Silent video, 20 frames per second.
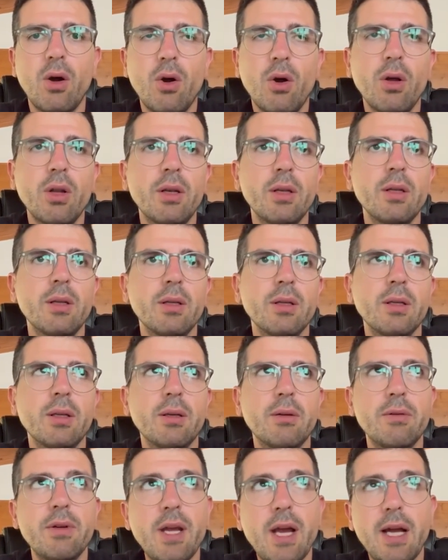
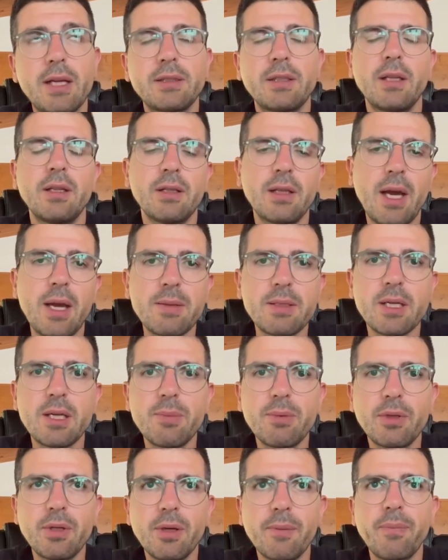on React and
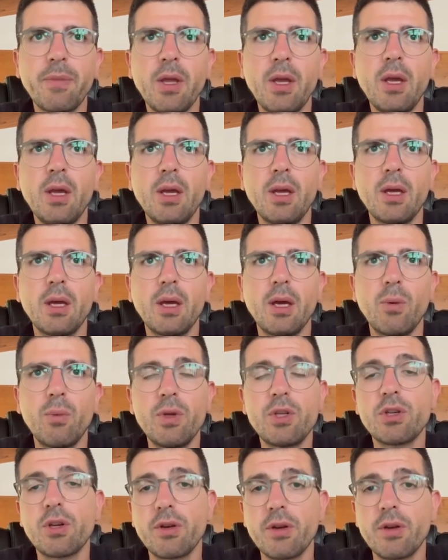TypeScript, which I